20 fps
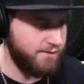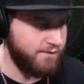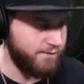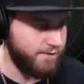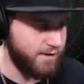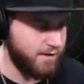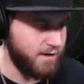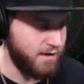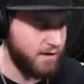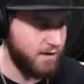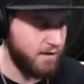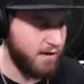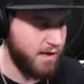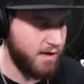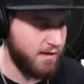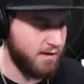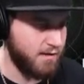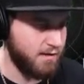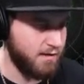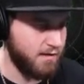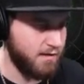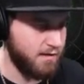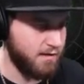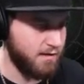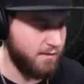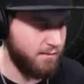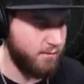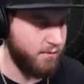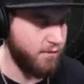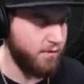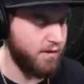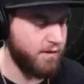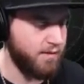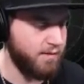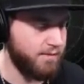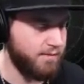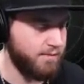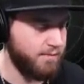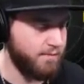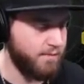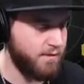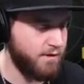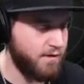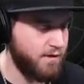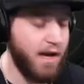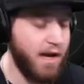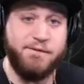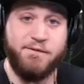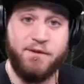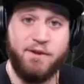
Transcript: to visit Alaska at some point.